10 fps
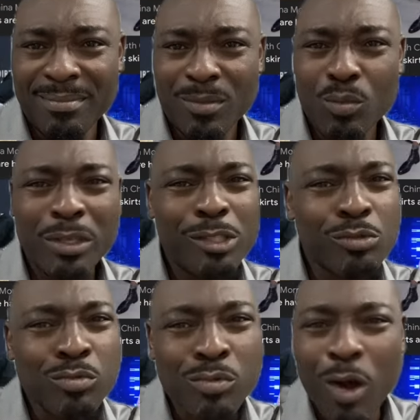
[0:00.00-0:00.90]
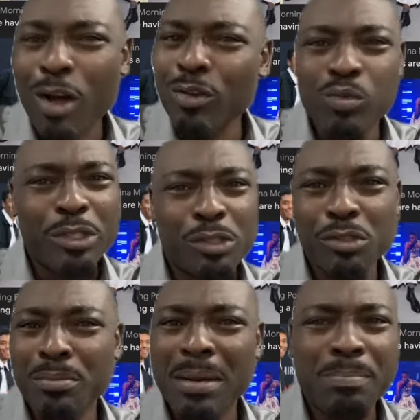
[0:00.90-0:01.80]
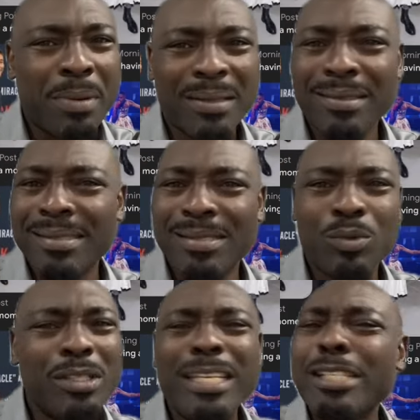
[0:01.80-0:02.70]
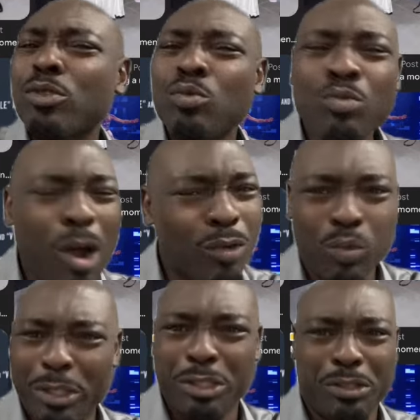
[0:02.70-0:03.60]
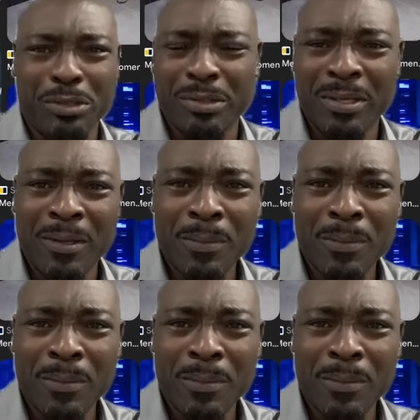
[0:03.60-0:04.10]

What is wrong with you, my brothers? What is wrong with you?